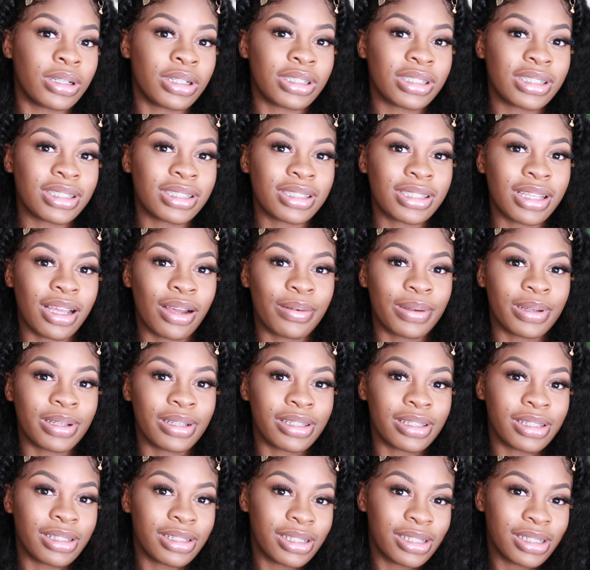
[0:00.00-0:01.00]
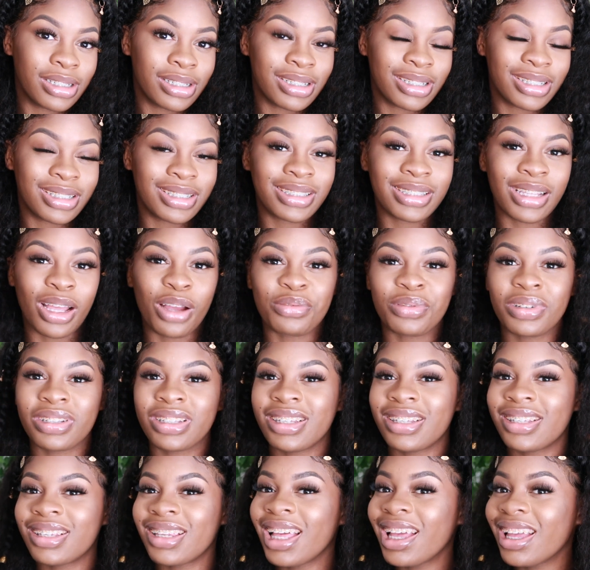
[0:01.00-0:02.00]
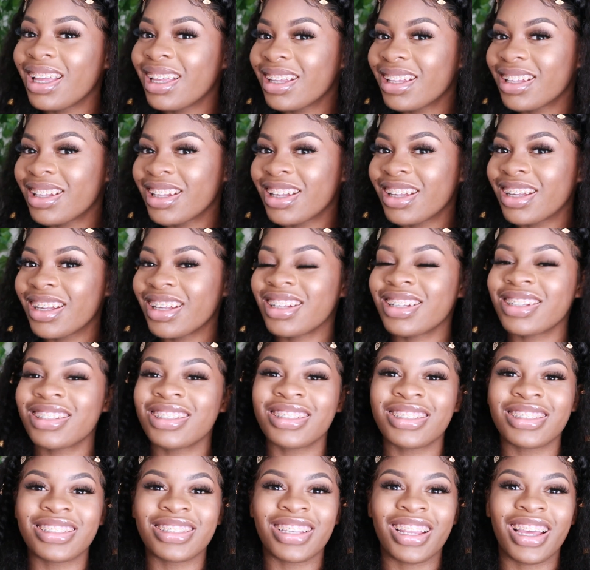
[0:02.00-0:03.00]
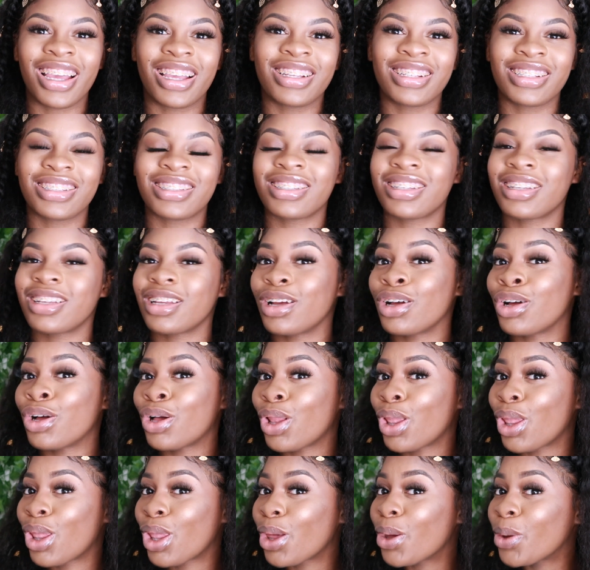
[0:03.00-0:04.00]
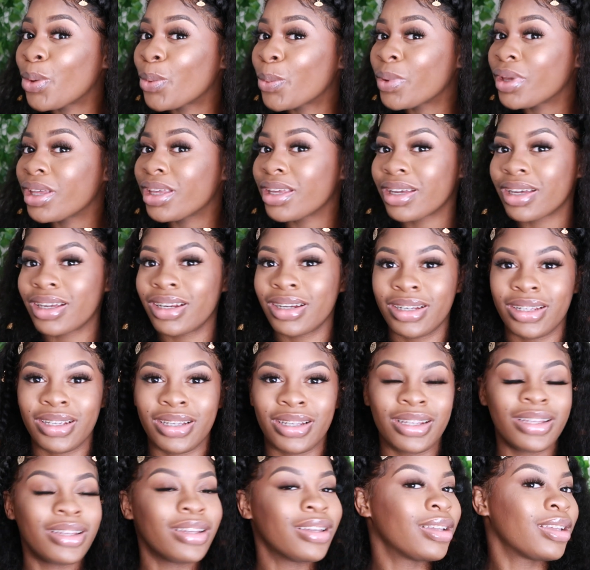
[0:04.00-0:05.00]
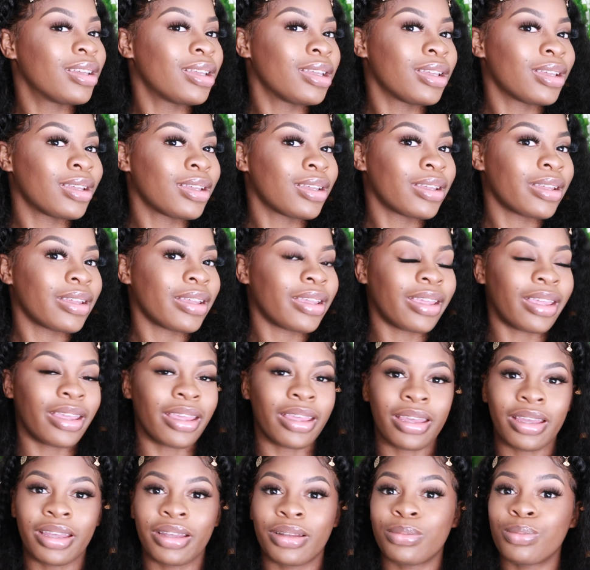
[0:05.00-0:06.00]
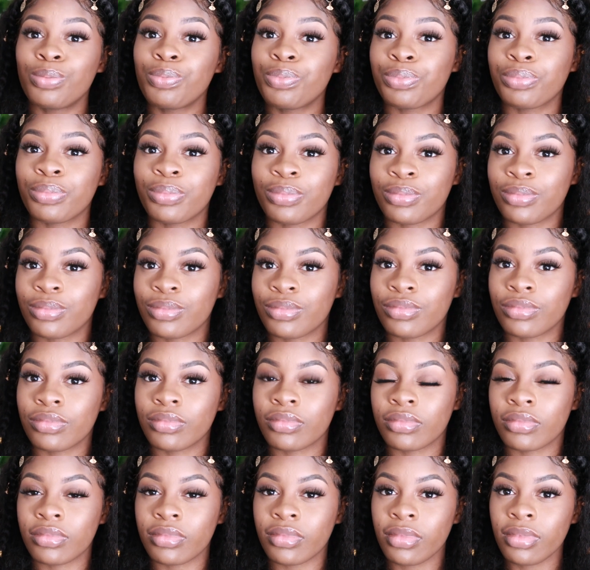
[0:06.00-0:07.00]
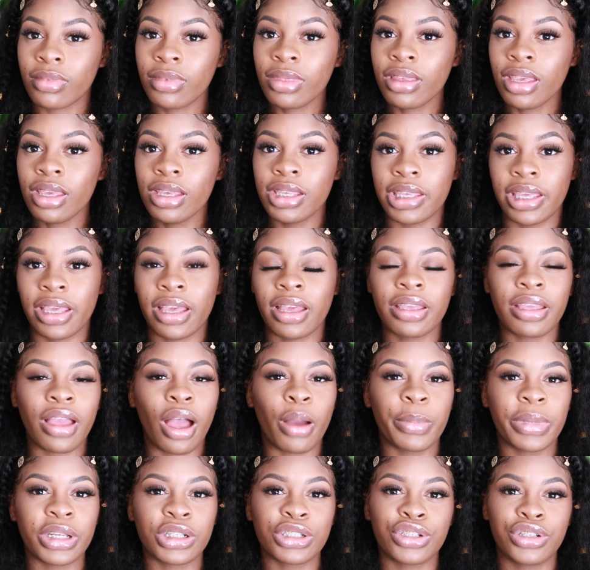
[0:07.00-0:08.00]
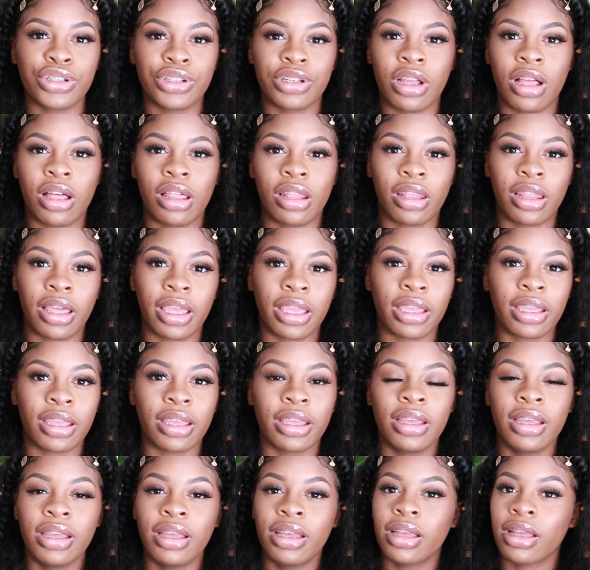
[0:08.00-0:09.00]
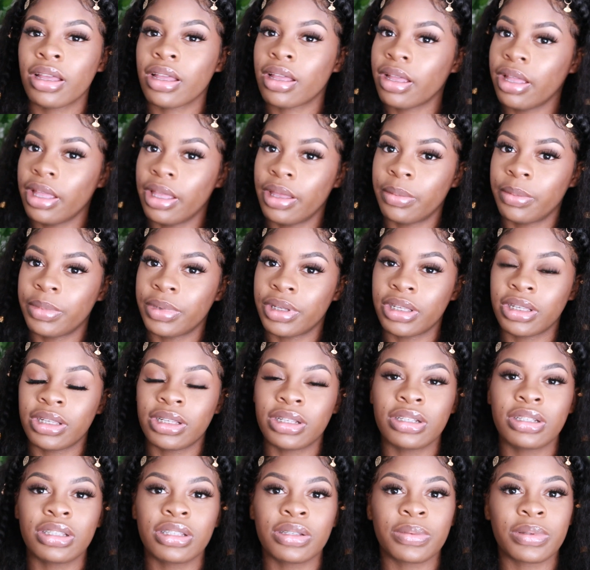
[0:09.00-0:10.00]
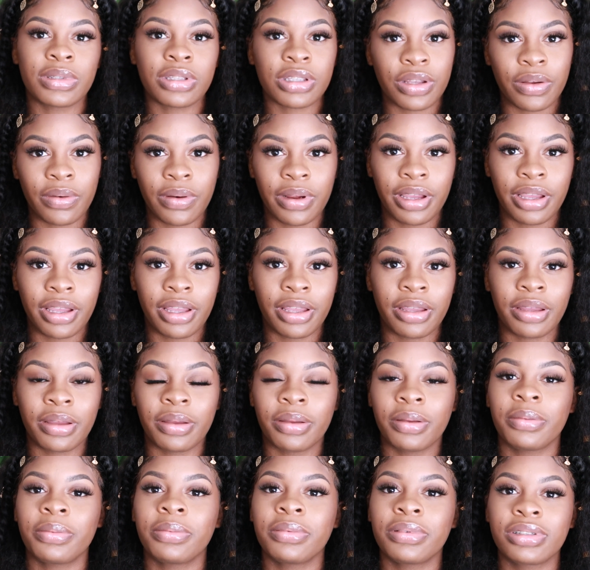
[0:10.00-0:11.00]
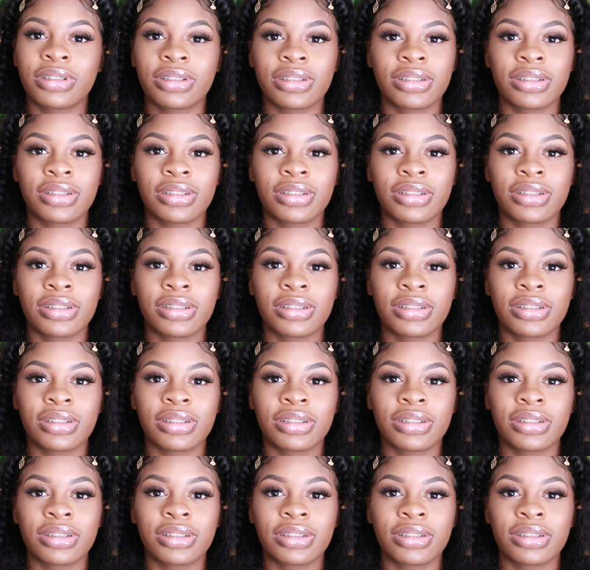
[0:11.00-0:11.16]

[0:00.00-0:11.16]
This is how it looks. I really like it. It's nice and glowy, honey. And yeah, y'all make sure y'all like, comment, and subscribe.